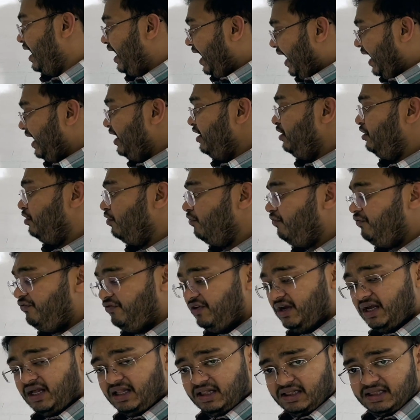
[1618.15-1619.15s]
And to
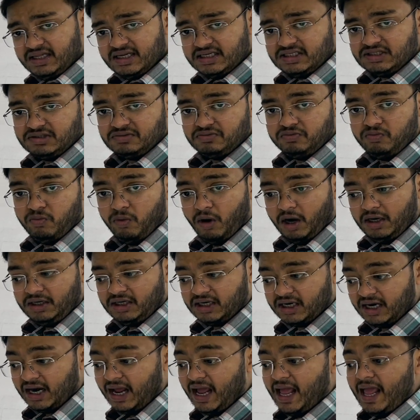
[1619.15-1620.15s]
fill this
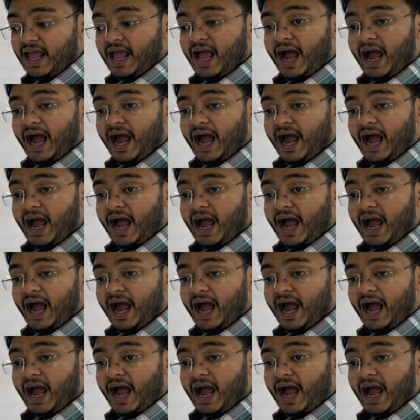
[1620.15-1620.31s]
water,